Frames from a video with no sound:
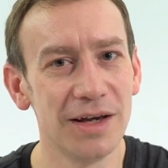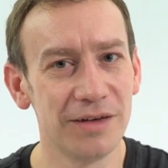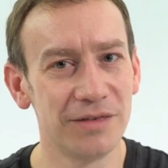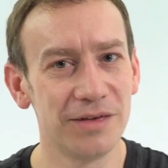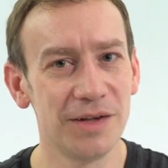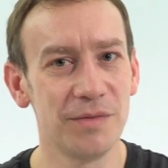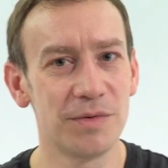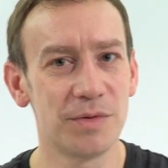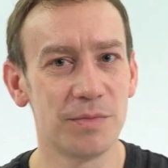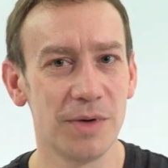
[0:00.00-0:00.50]
it
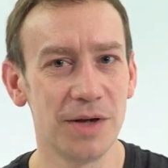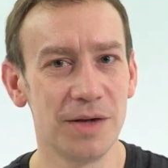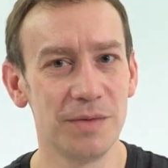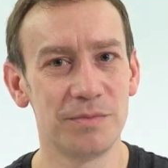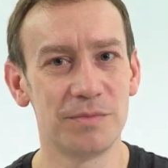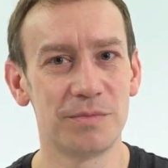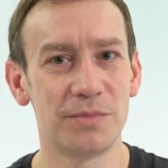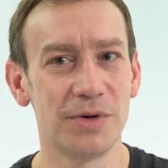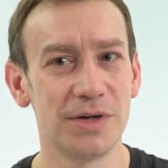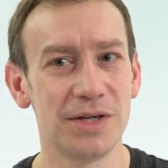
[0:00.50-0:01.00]
seems to be
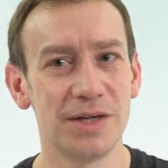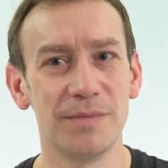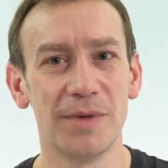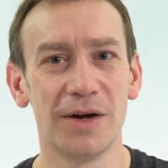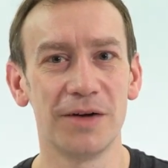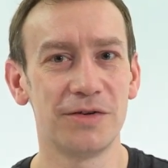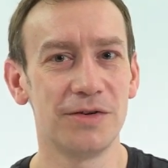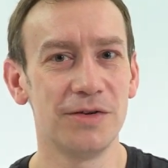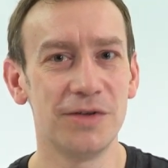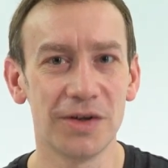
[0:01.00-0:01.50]
pretty
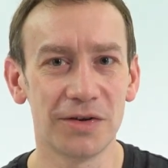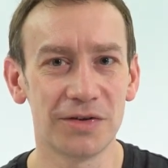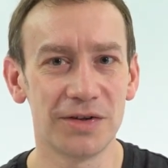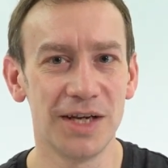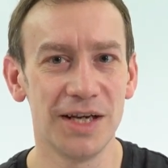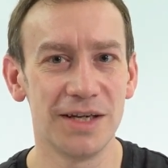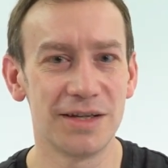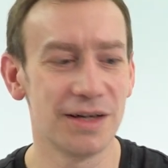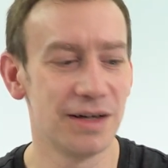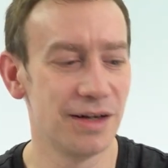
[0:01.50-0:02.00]
much you just
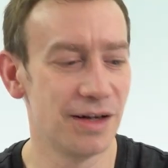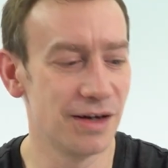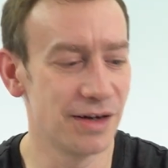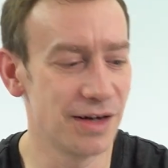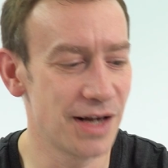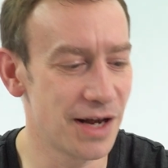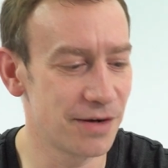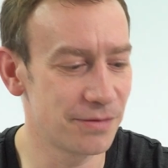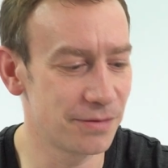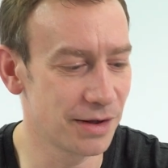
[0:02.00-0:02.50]
need to
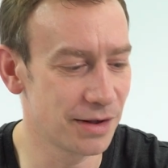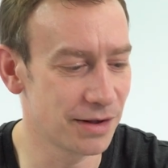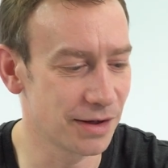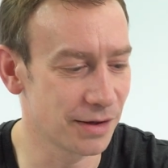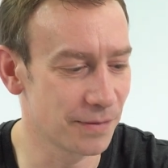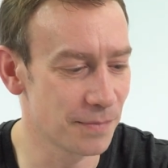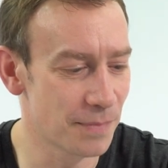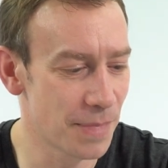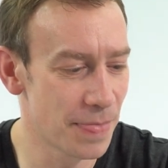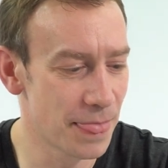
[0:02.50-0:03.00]
learn
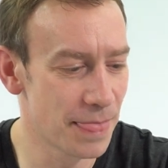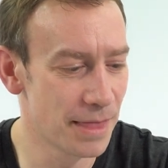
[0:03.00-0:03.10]
everything.